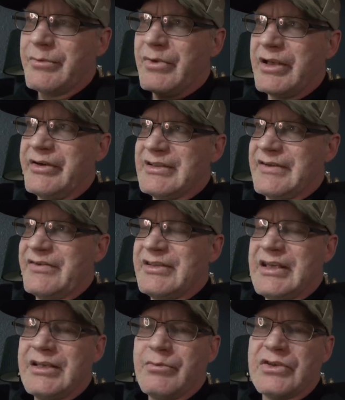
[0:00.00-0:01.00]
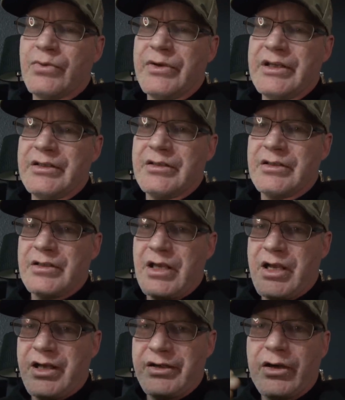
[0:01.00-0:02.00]
similarities I've seen between
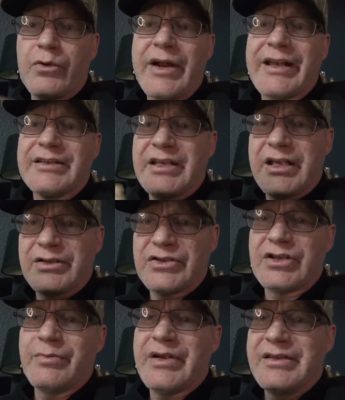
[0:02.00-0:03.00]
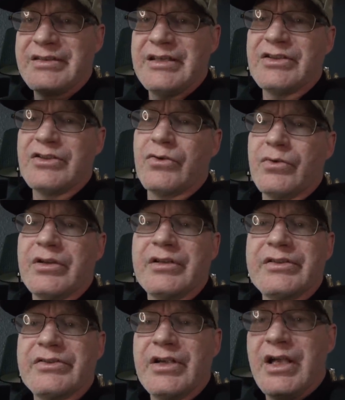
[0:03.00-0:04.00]
uh, orangutans, chimpanzees,
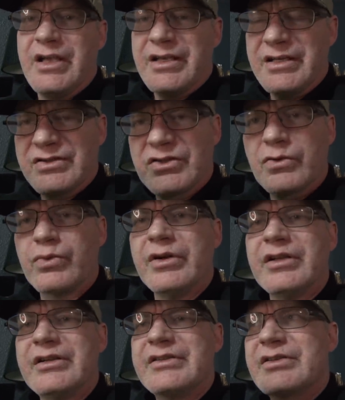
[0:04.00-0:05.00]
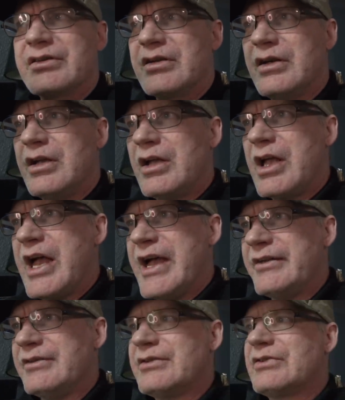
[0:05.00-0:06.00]
gorillas, is gorillas
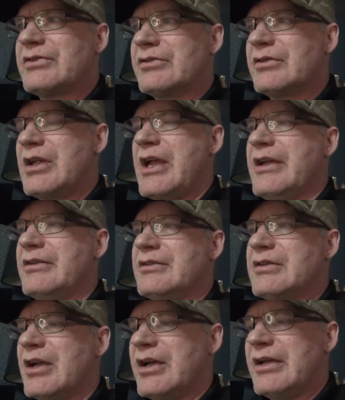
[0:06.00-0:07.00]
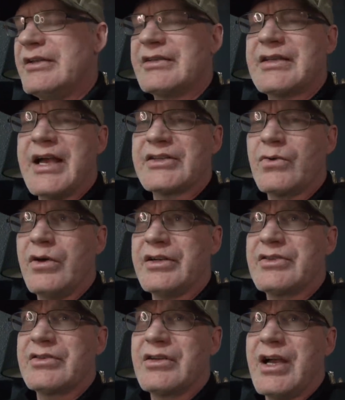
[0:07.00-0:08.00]
and and uh, and
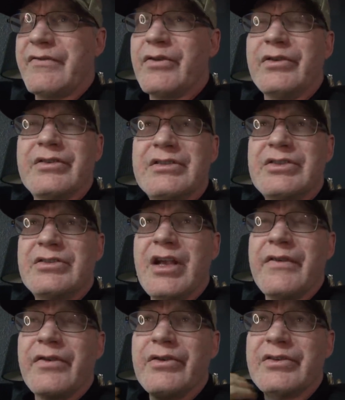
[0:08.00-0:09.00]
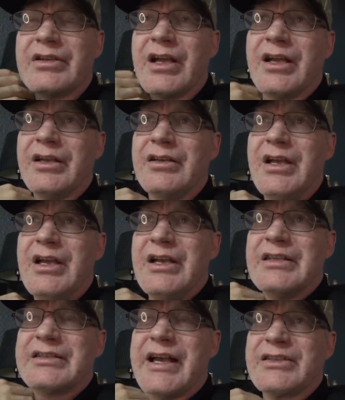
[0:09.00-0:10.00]
Sasquatch. I've heard I've heard uh,
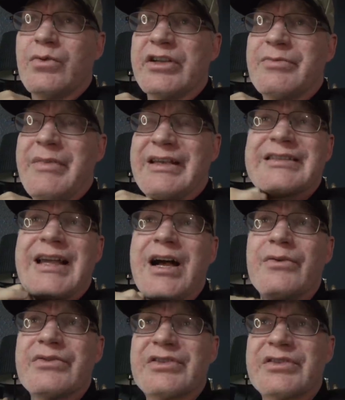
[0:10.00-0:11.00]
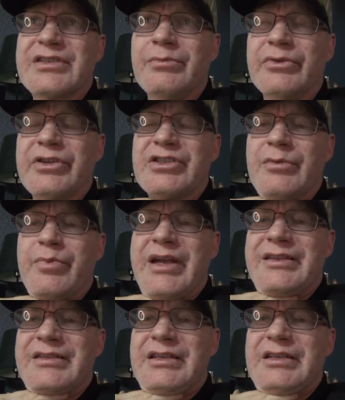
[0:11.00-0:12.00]
Sasquatch make sounds similar to
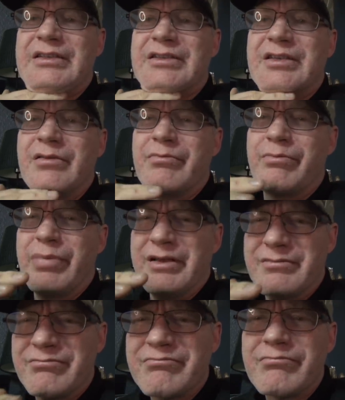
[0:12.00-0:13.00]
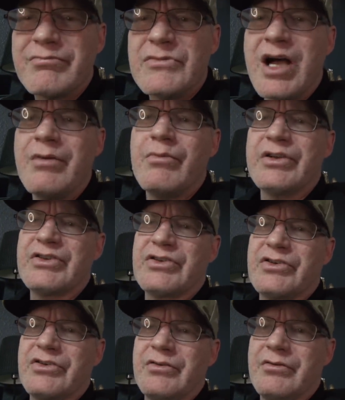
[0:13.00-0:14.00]
chimpanzees, but not
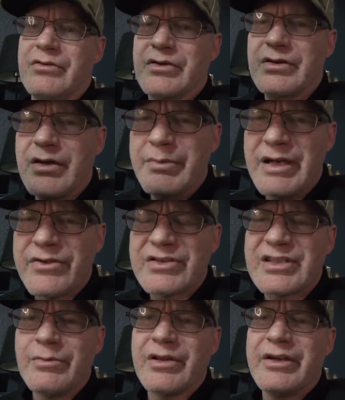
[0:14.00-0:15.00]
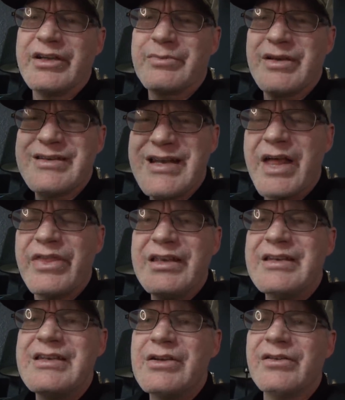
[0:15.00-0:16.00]
much I mean, other similarities, but
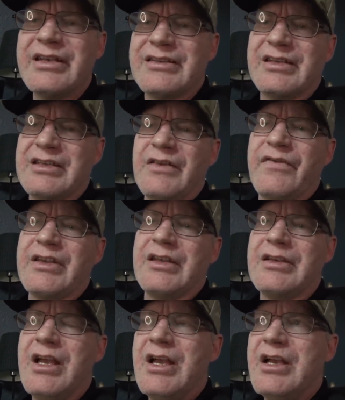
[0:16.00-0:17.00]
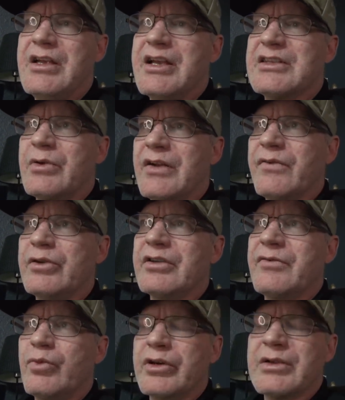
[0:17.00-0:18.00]
nothing nearly as significant as what I've
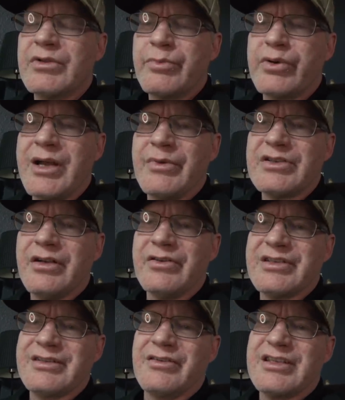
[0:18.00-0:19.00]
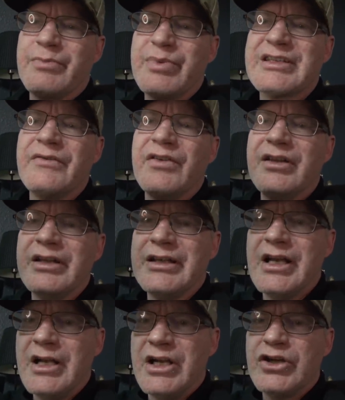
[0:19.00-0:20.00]
learned from working with the primatologists that are
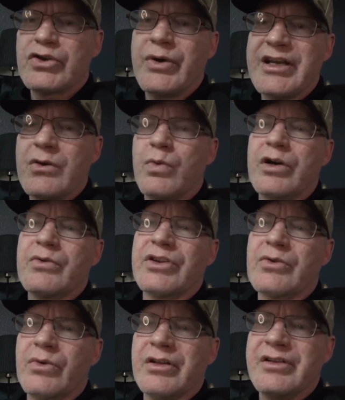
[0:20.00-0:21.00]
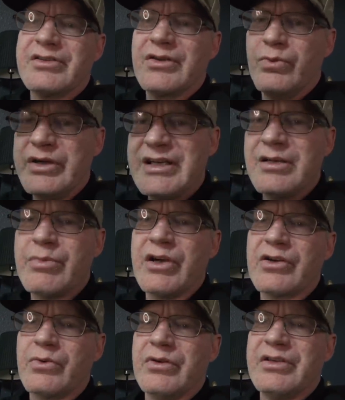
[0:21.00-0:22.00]
specifically trained to work with gorillas, reading
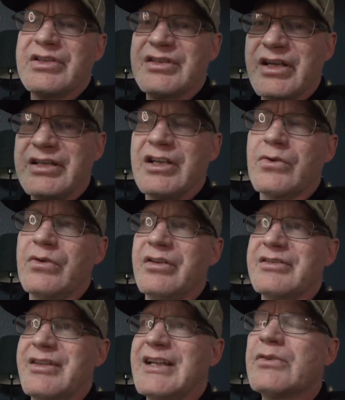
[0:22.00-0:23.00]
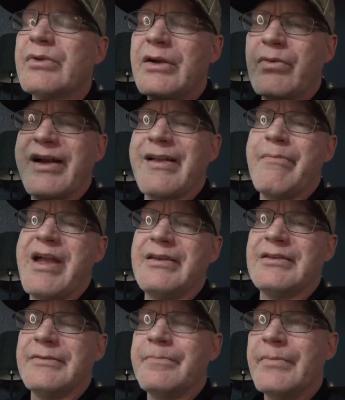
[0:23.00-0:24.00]
about gorillas, studying gorillas, and that's what I
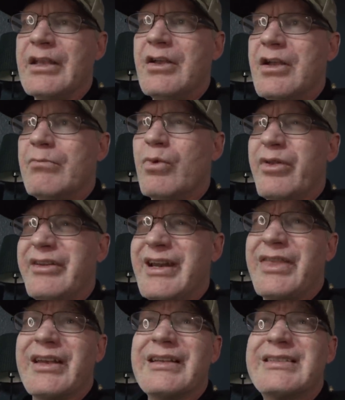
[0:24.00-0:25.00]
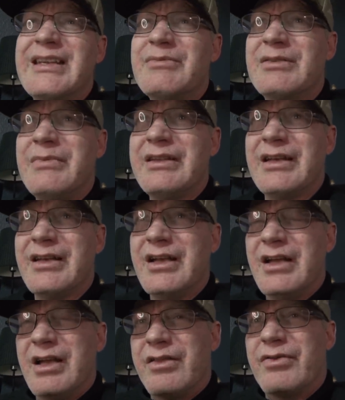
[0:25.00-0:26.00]
recommend more than anything. It seems to me that
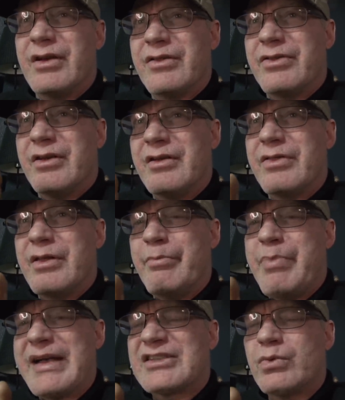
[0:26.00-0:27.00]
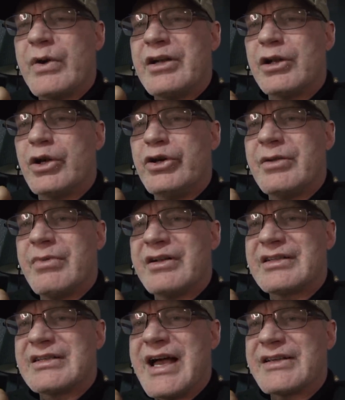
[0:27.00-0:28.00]
the, the, the best way to learn
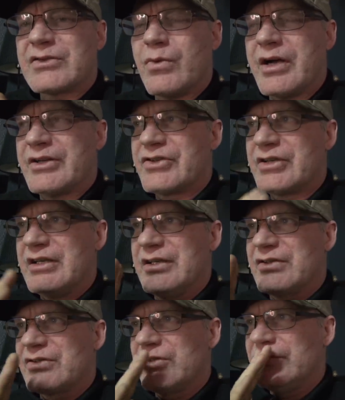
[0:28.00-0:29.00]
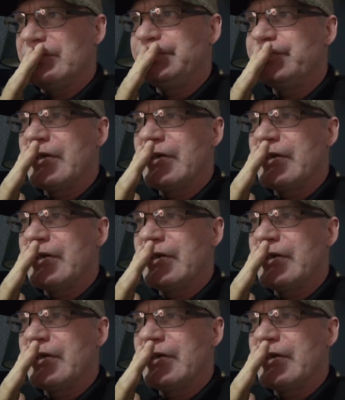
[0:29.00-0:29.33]
about a Sasquatch is to